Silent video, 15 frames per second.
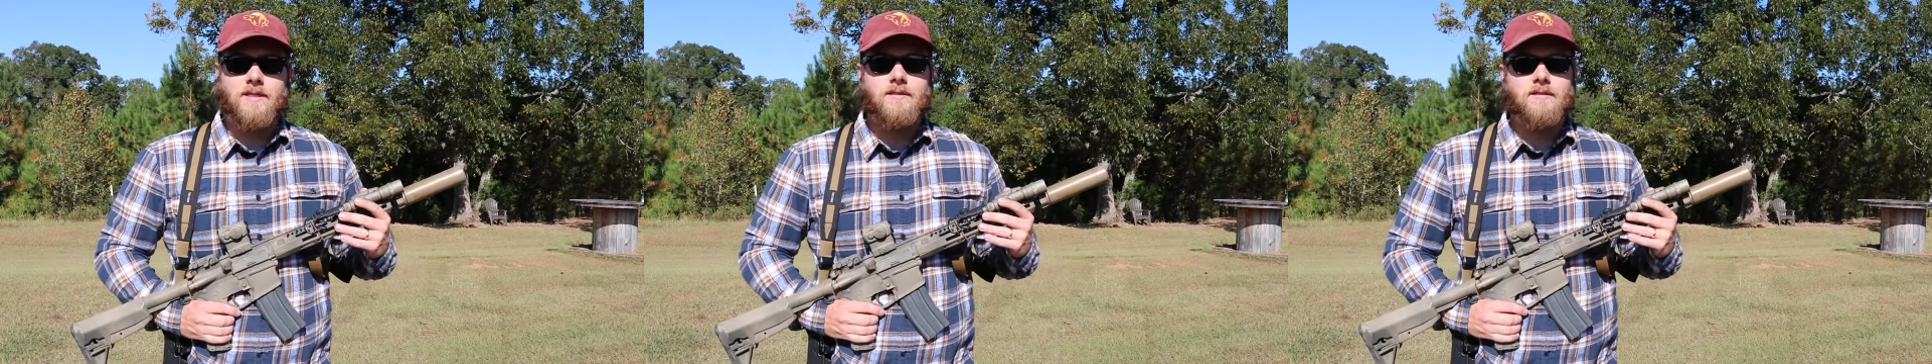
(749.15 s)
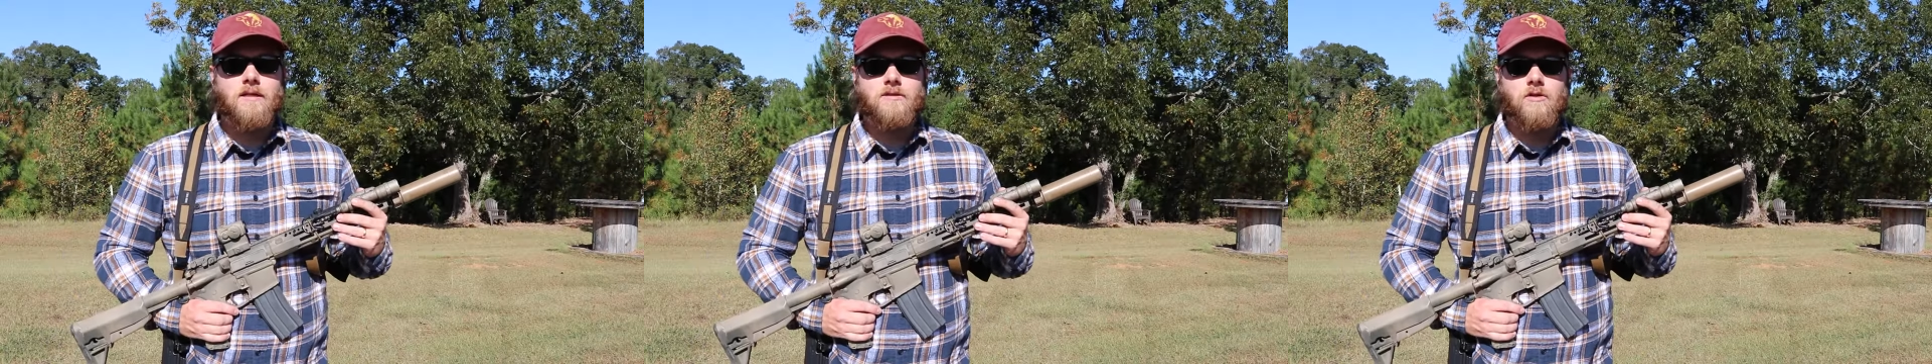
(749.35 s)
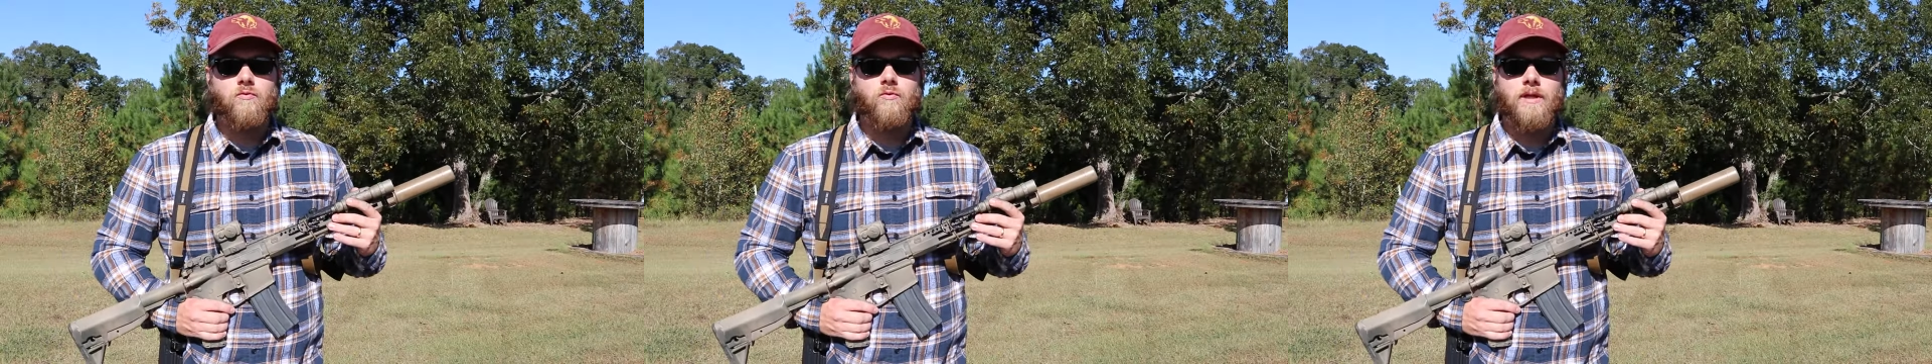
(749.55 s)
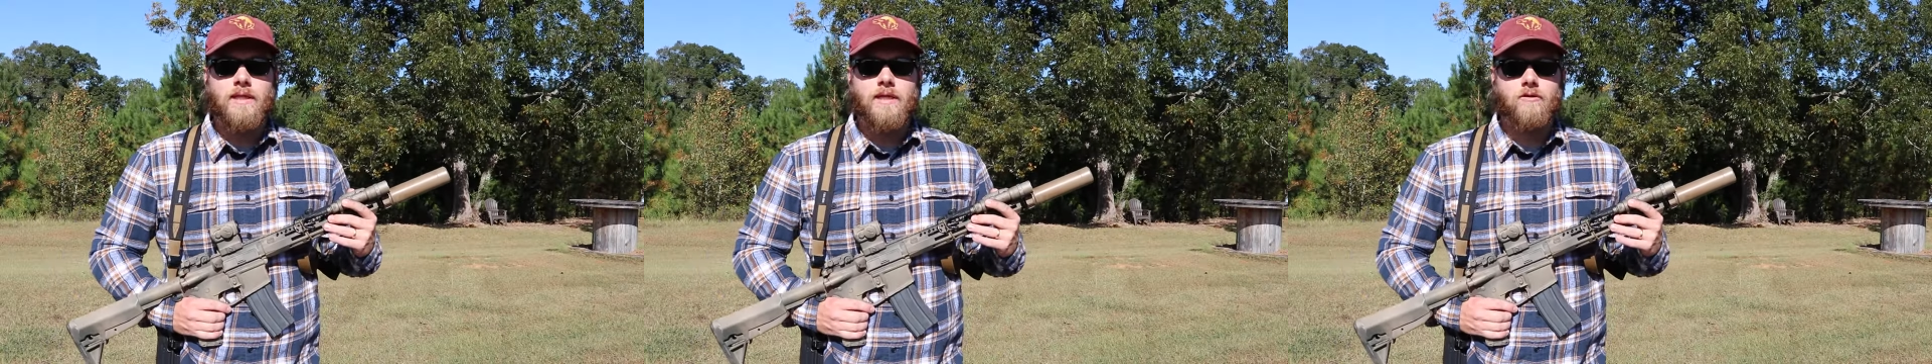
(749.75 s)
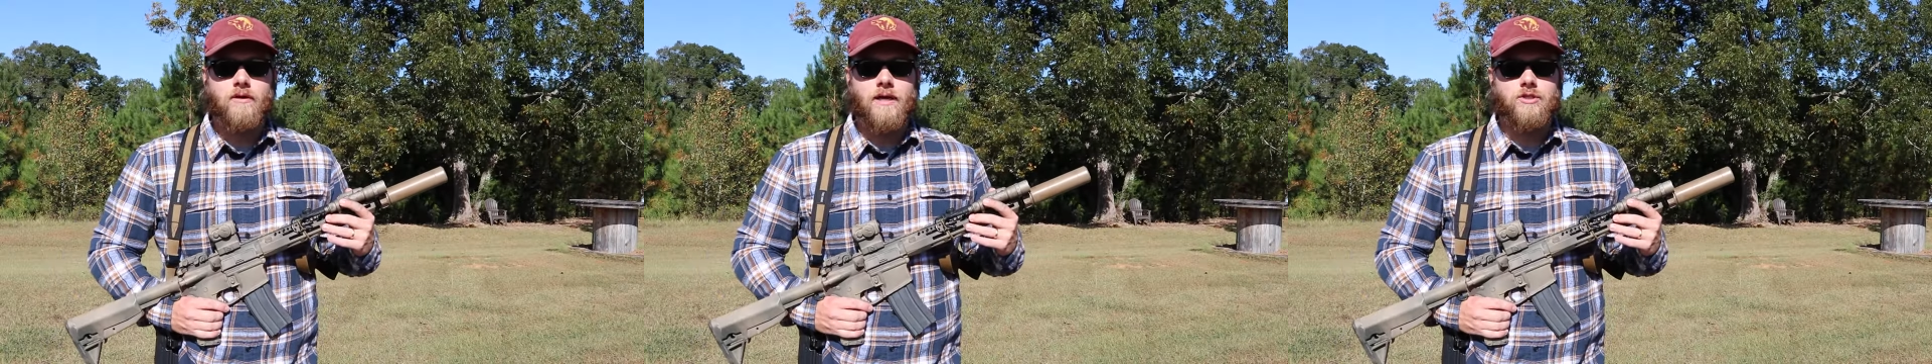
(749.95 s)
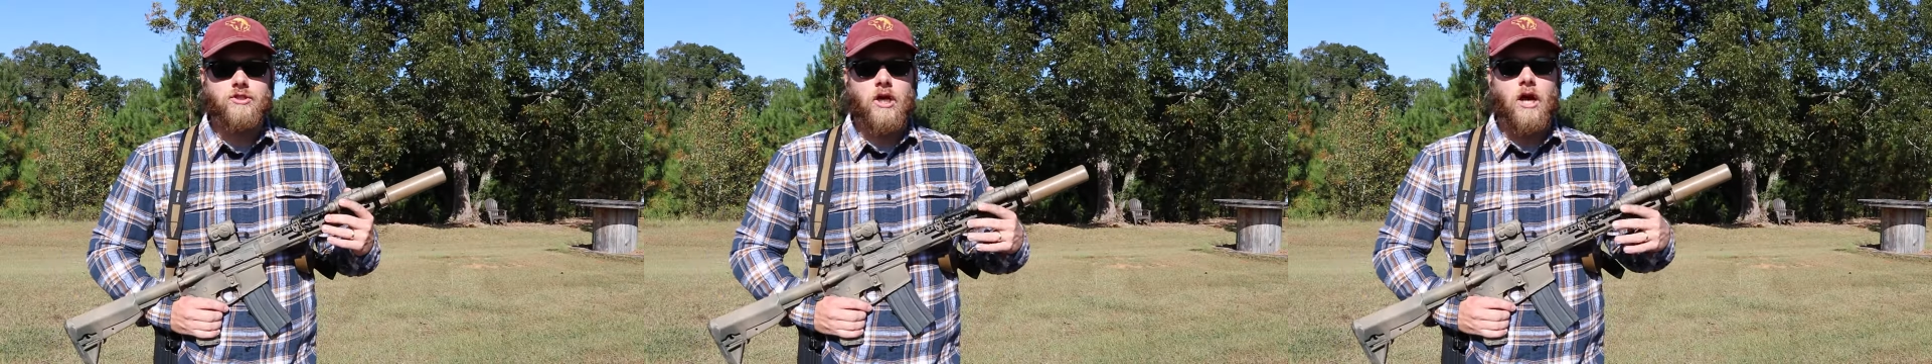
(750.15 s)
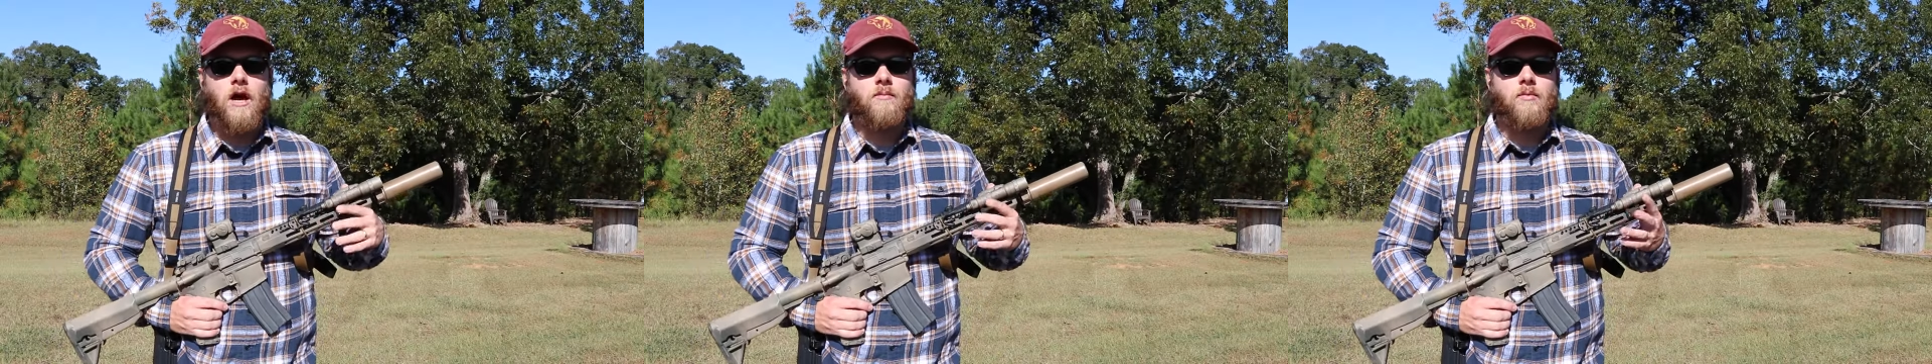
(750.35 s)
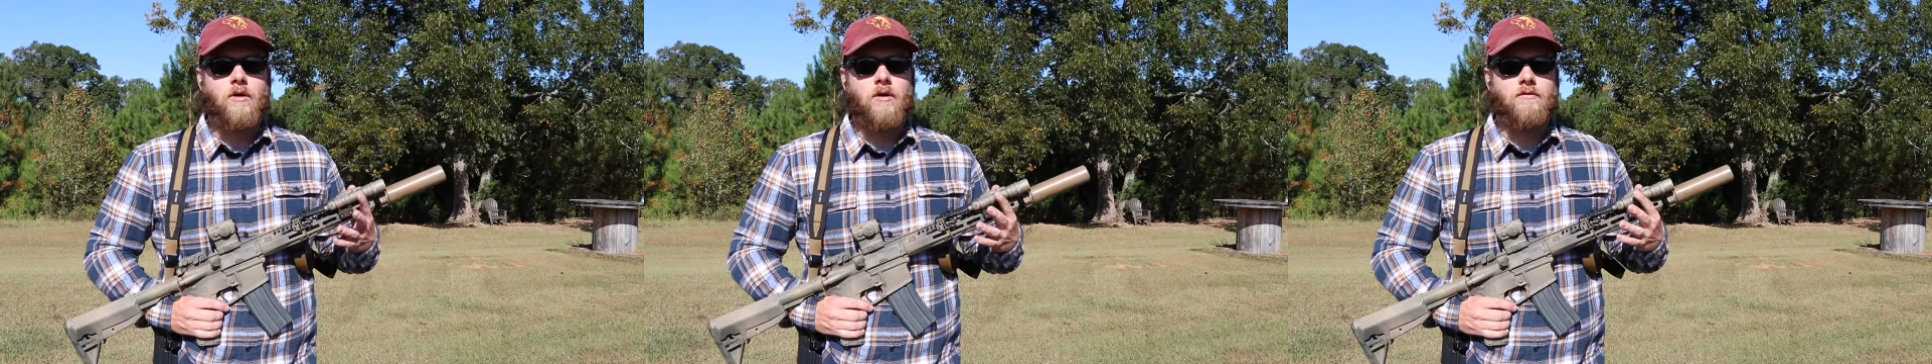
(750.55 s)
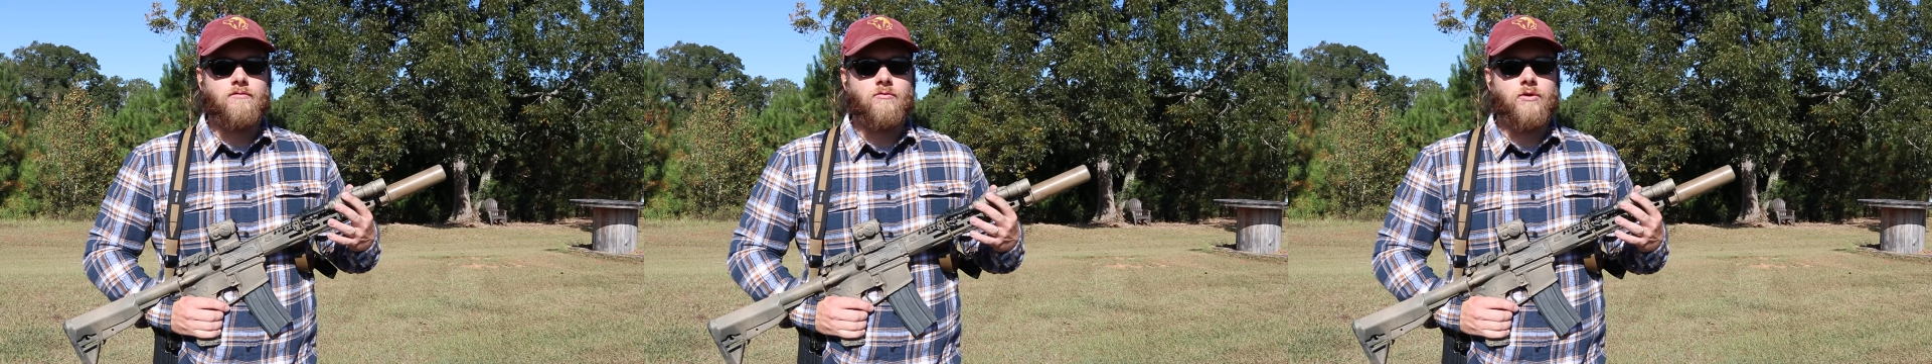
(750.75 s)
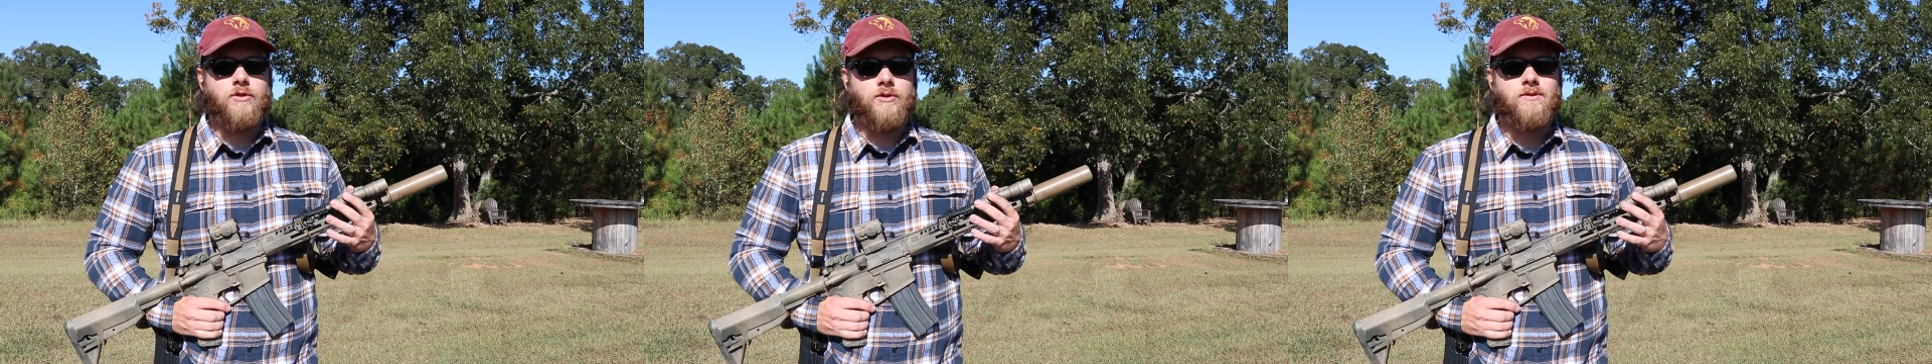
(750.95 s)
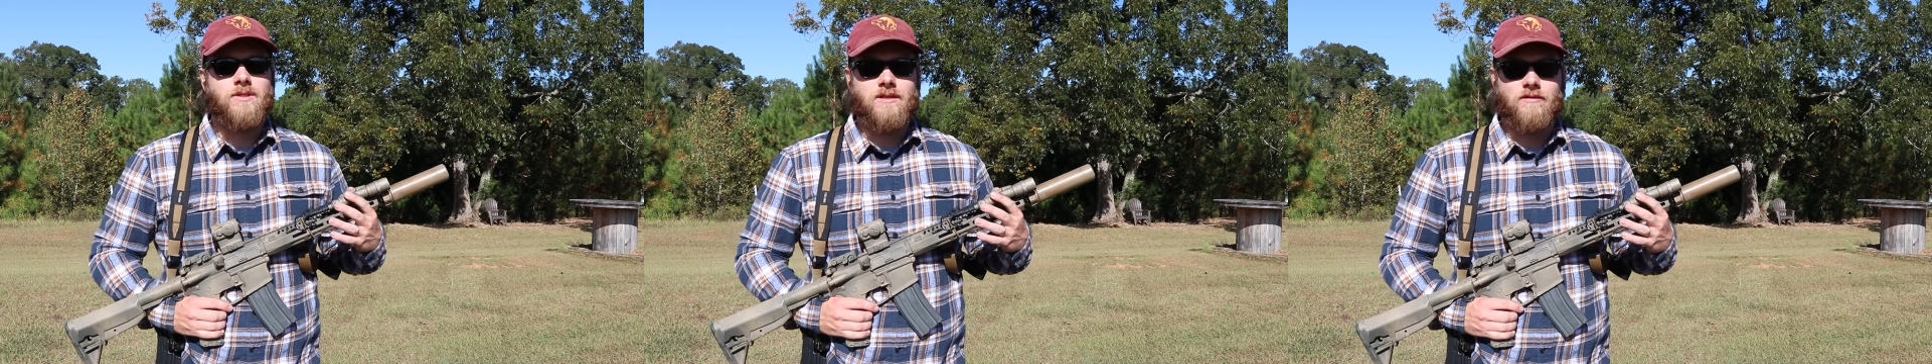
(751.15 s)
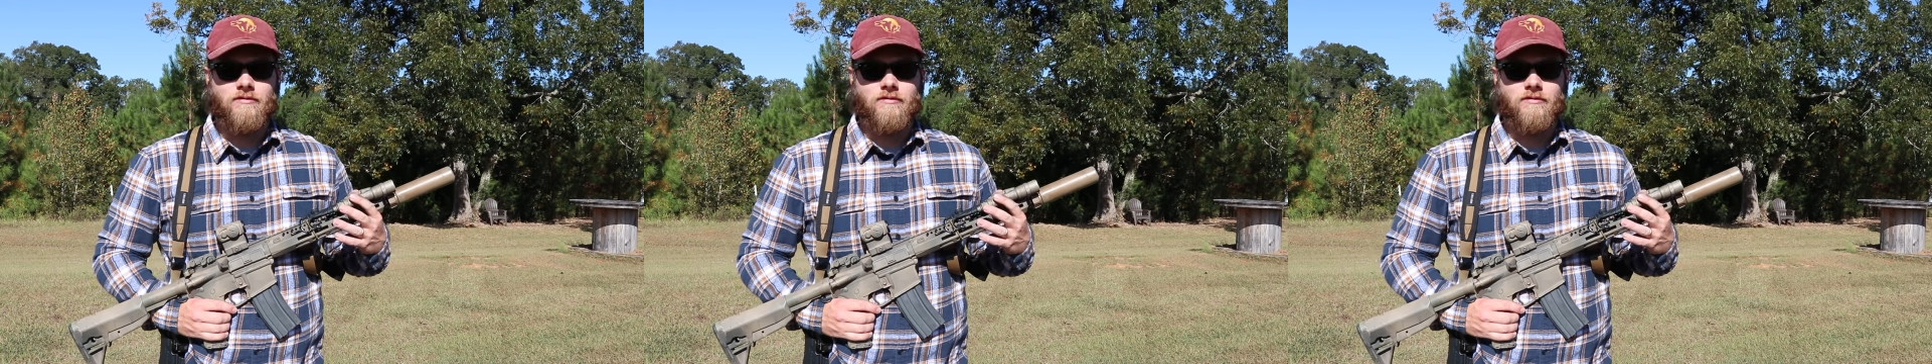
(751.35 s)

it does a really great job of reducing